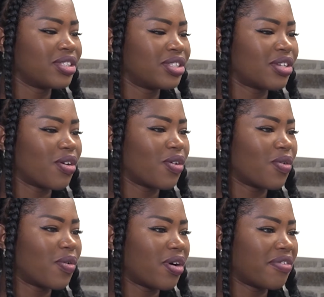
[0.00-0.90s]
So
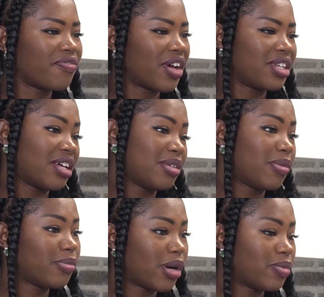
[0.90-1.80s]
finally, my
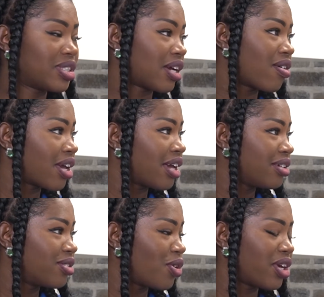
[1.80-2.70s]
mom was like, okay,
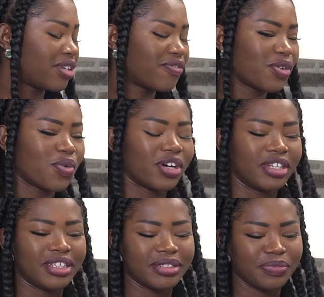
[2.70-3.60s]
go ahead if you want
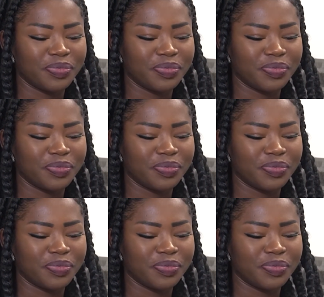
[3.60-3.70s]
it.